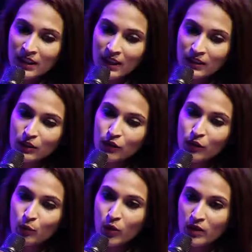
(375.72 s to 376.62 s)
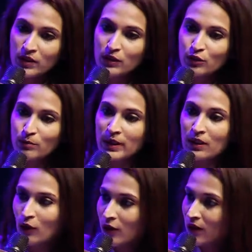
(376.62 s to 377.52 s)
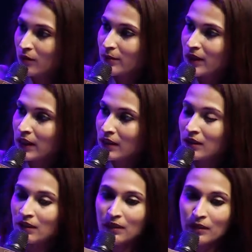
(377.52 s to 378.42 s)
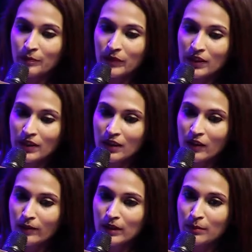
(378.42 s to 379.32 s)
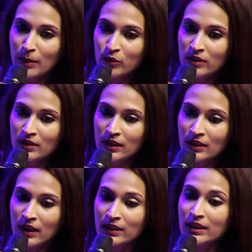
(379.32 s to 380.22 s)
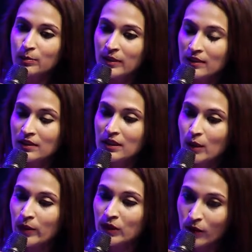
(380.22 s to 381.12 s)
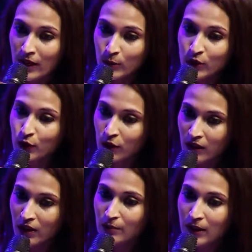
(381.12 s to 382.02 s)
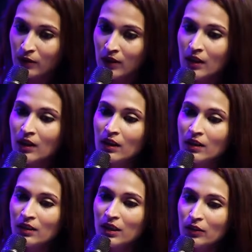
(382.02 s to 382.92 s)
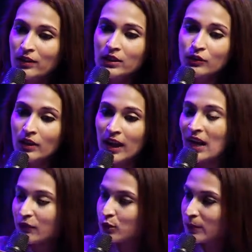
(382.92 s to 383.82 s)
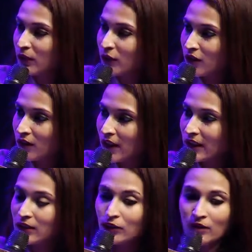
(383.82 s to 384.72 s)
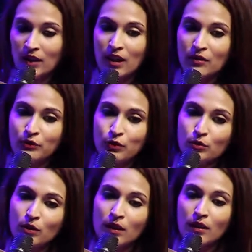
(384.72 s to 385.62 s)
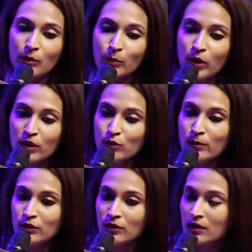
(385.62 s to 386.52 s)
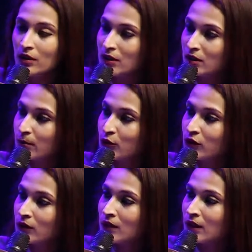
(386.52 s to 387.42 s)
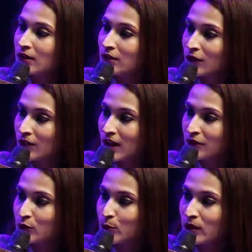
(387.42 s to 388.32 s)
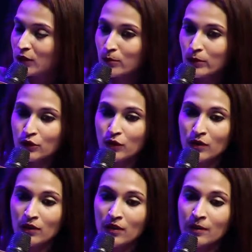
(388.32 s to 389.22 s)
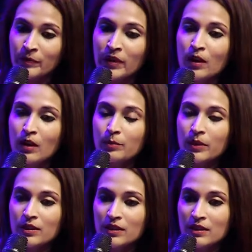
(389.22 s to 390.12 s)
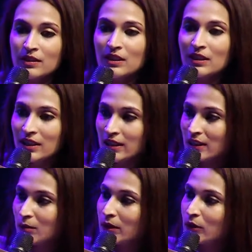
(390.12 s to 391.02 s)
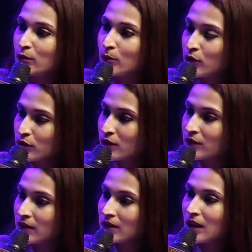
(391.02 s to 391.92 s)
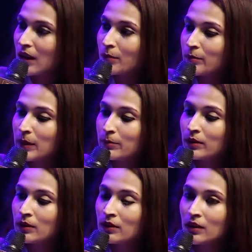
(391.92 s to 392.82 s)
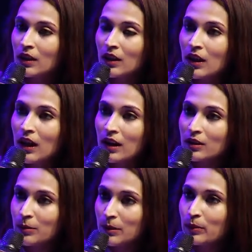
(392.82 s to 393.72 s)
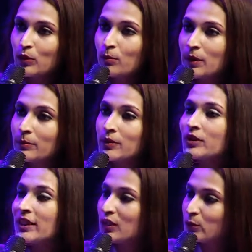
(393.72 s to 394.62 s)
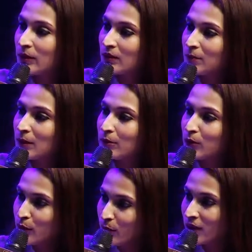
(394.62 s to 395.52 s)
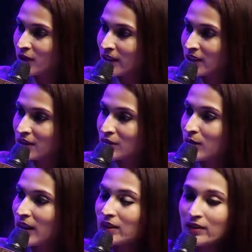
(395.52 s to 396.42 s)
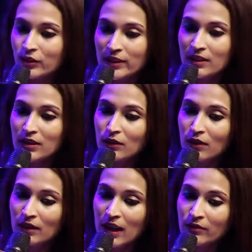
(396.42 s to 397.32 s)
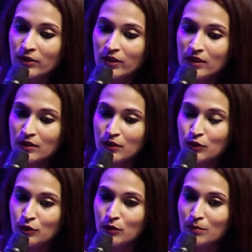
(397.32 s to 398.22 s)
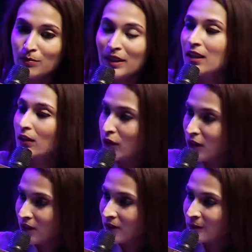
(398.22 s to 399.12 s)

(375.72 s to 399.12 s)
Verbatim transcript: I did not want it to be long. And um, the memories that and the experiences I, I was talking about did, did, not have to be long. I did not have to uh, work too much on the description. I did not have to work too much on the person's detailing because most of it are uh, people are the people who people relate with, people know already. So I really did not have a reason to make it long.